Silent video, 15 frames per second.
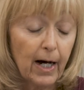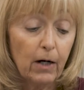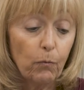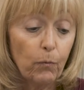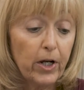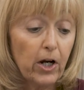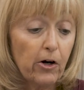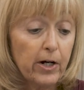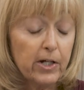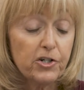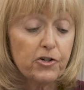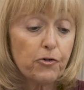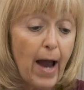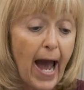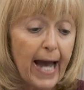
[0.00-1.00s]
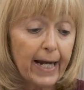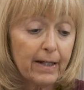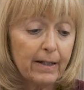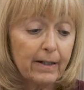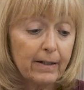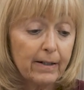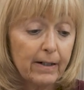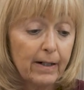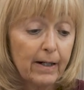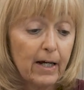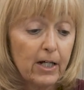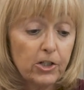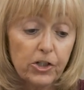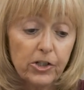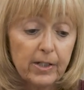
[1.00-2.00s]
we are on track
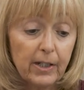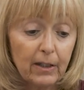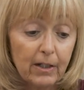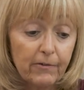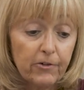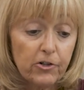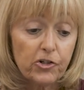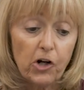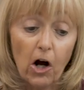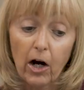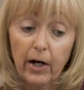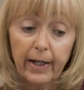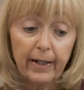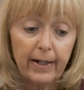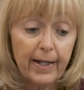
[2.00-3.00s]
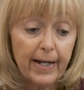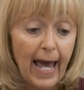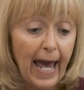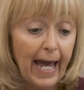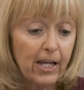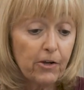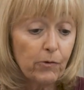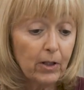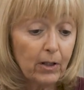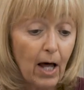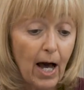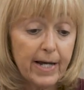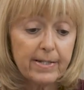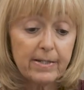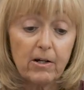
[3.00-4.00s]
to deliver targeted
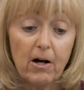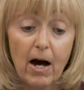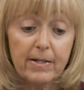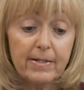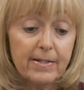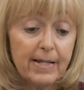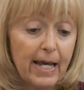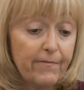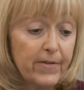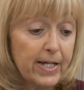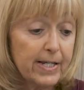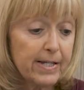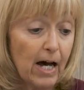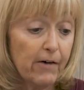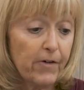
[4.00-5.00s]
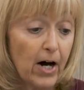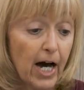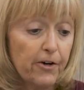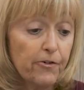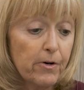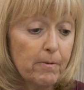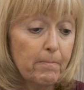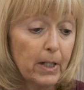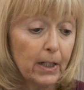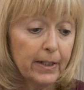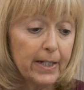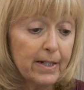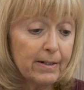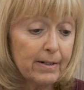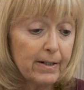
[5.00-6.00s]
annualized cost savings of $100
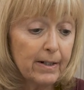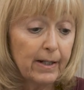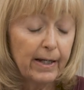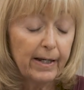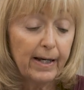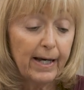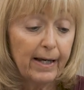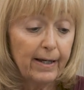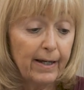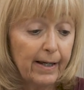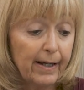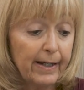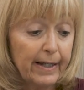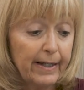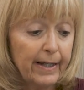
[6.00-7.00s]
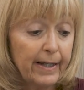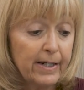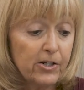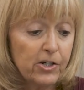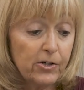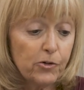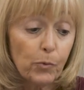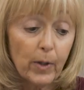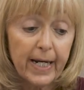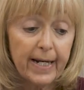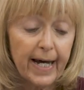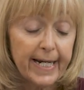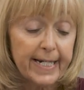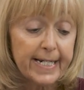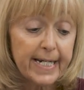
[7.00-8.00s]
million in
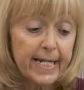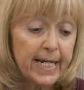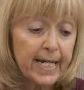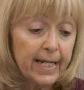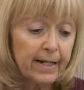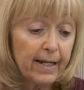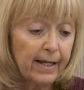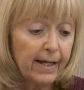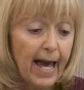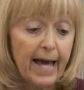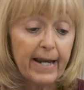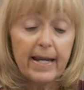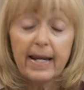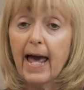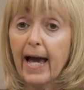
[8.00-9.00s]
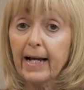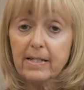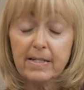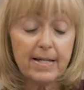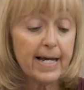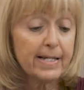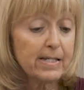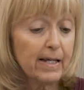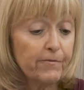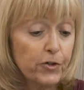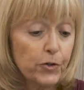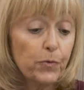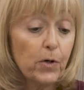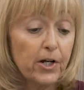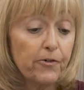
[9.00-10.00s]
2019 and in excess of
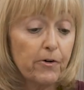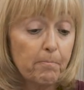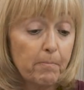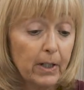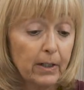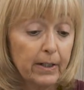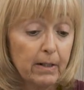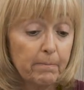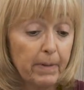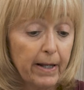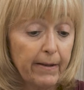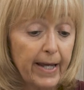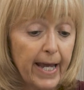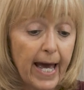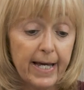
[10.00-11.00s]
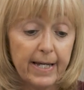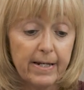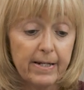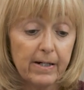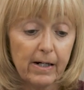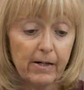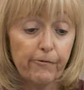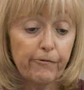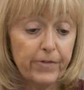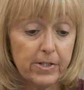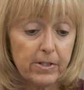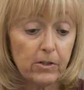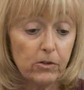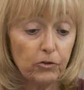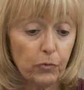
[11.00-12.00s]
$200 million by the end of
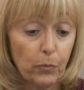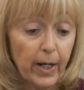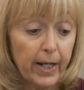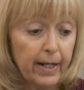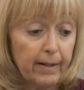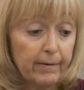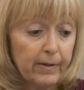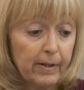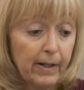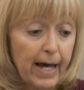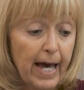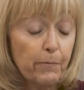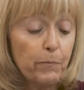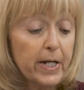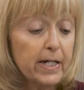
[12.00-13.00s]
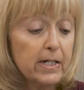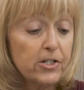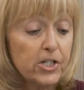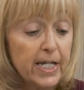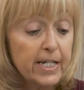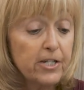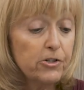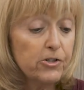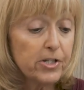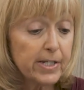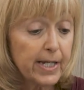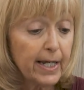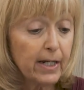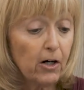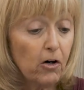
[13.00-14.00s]
fiscal 20. And we continue to
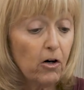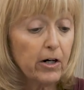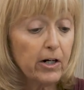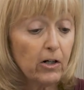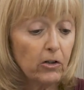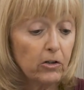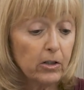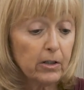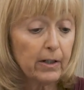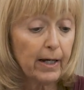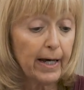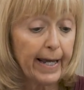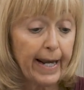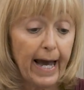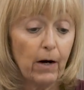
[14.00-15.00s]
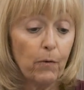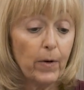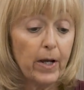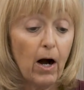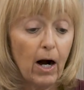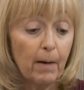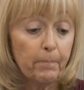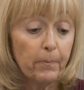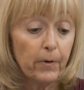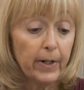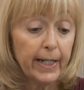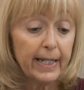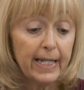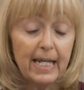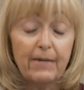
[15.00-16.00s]
take a hard look at how we
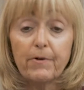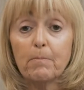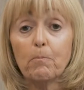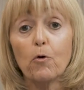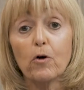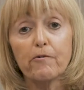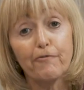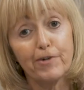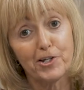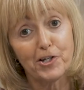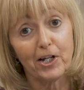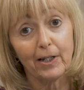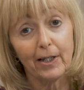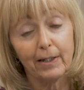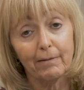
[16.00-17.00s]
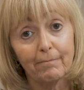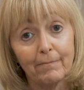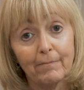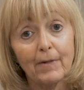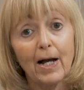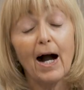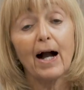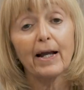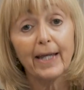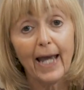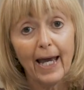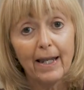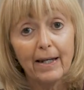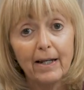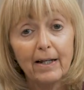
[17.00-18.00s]
operate even more efficiently.
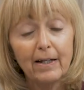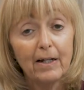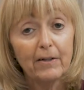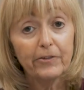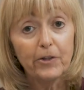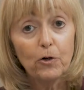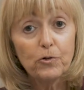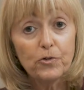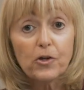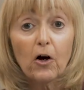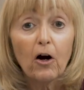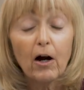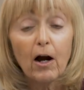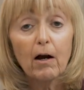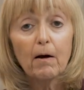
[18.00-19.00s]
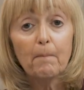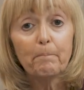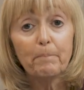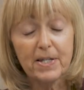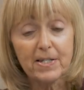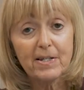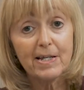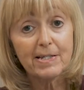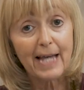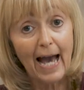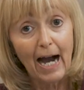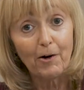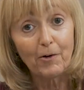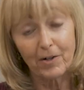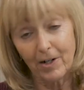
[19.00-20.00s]
Again, those are business
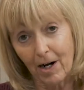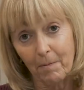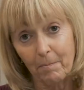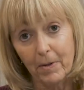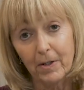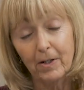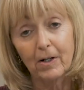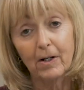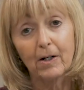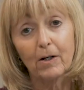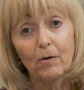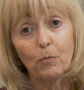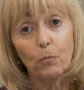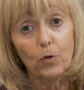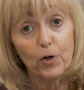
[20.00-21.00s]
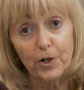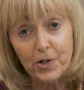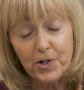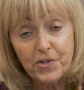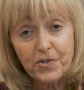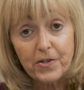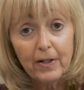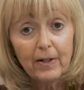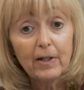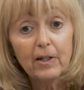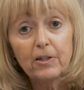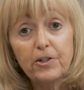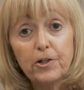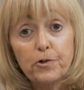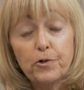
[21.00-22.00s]
outcome words
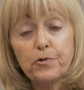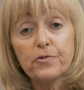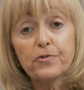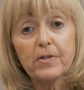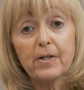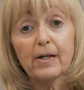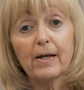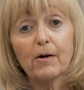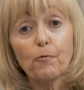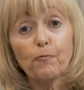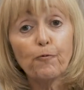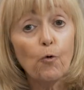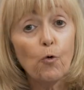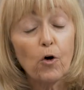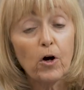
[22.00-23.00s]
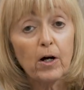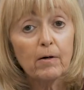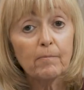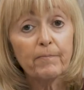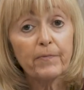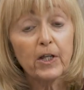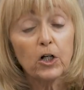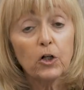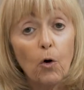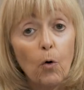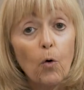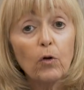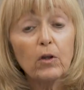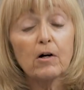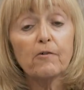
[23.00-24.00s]
used for the
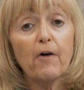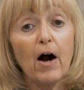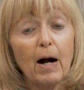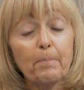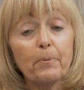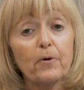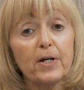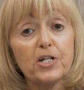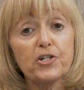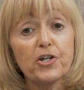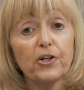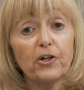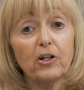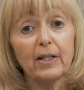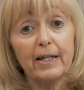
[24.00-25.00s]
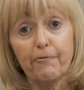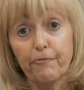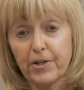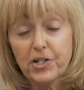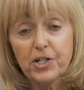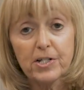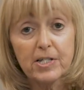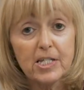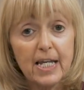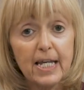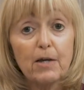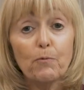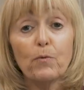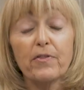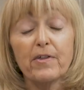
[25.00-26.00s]
goal of operational
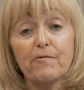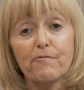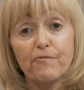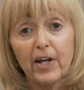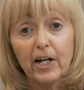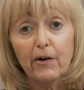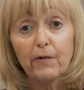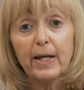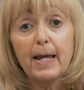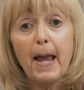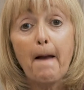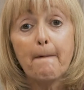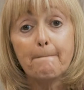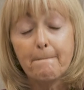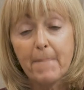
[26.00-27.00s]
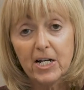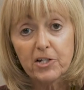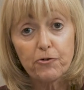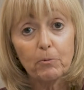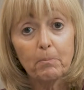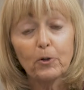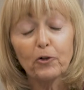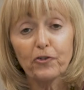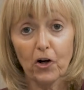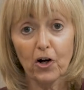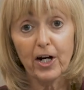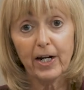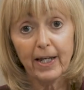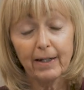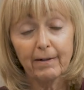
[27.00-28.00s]
efficiency with a very measurable
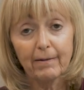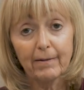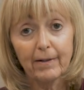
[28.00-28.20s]
target.